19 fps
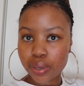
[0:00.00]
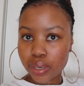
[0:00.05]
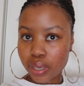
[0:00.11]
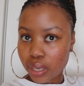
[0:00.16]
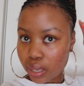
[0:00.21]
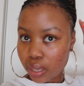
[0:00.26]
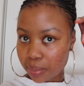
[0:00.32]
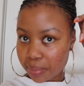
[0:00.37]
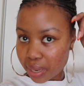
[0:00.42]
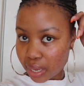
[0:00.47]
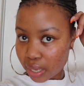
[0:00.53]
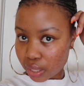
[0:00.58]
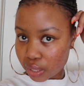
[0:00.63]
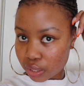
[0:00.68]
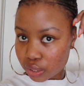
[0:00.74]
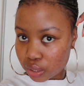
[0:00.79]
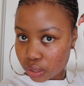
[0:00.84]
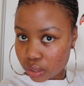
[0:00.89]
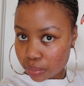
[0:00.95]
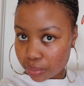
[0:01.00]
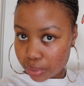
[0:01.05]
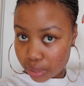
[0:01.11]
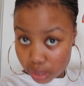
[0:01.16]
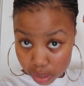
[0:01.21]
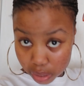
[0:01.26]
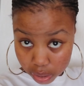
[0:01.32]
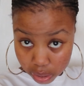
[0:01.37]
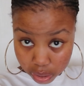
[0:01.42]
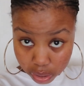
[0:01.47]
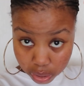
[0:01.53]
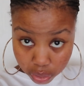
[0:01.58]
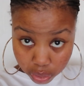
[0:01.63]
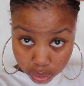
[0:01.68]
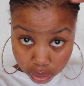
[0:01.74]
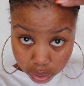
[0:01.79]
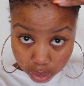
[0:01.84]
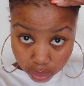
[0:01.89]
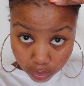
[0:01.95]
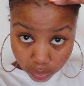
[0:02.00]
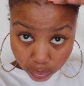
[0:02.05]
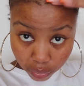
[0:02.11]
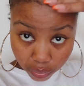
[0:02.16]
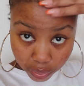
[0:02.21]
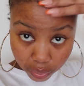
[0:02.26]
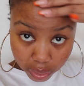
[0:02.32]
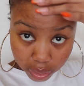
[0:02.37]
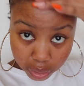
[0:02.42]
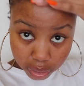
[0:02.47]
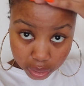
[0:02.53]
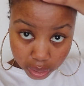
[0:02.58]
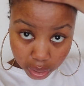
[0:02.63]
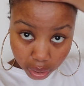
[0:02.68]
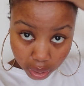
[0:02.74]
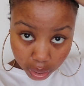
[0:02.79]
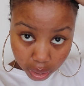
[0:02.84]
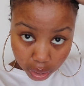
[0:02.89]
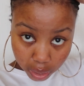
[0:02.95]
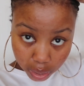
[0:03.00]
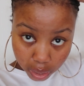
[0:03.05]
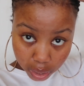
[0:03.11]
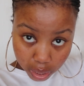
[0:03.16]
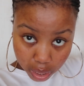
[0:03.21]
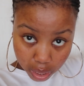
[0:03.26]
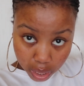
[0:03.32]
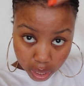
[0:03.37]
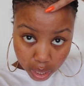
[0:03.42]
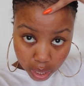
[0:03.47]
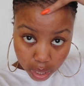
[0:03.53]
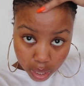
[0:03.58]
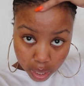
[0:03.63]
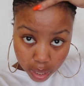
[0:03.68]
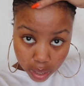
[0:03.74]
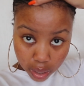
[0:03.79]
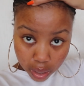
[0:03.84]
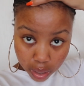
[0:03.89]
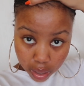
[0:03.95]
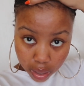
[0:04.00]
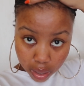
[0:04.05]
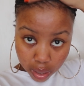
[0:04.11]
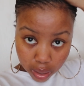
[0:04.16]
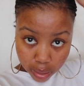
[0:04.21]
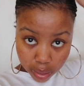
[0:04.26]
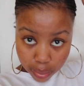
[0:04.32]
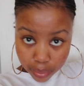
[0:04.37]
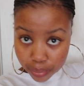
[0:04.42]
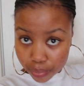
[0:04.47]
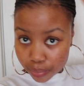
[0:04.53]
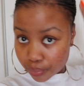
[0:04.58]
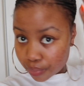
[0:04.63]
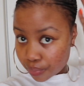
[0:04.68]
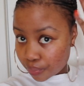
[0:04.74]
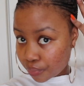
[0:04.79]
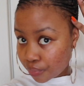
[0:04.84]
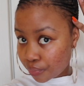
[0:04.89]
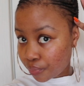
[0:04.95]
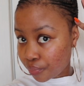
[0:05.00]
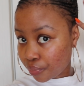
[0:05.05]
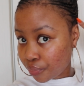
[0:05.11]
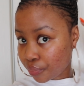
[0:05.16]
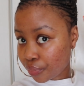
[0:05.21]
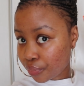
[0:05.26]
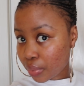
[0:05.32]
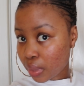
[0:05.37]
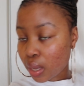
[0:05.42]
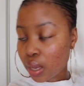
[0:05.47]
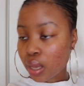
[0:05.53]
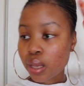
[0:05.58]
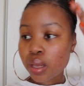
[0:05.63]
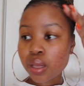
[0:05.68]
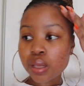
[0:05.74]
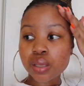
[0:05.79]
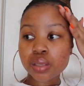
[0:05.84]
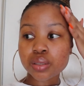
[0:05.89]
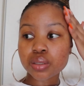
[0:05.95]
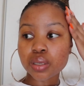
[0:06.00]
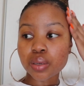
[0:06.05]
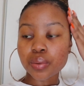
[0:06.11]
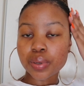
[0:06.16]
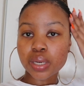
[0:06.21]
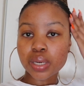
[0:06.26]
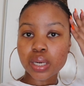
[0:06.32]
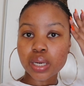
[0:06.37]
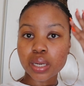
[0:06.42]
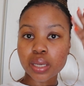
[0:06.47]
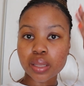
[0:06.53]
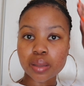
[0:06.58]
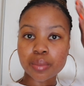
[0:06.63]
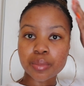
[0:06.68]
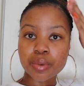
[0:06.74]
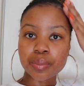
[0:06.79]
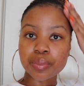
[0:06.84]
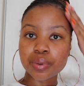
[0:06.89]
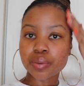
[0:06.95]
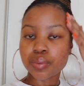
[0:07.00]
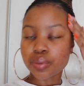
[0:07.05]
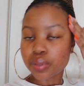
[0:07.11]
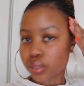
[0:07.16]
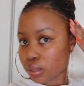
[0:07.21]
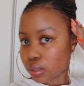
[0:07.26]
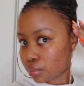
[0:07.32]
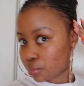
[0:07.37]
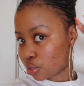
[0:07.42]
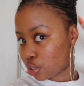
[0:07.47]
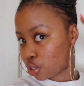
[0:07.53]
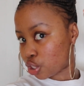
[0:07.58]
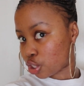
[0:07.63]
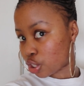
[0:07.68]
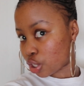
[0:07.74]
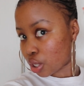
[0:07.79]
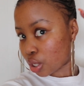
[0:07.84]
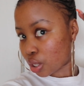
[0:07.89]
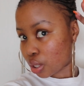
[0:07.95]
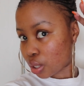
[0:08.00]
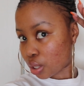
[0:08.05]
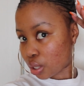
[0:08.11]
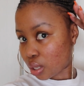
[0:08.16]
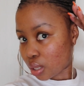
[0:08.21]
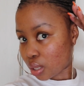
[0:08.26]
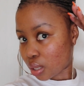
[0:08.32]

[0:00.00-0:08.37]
to lay my edges a bit because they look real tacky. So I want to lay them a bit with some gel.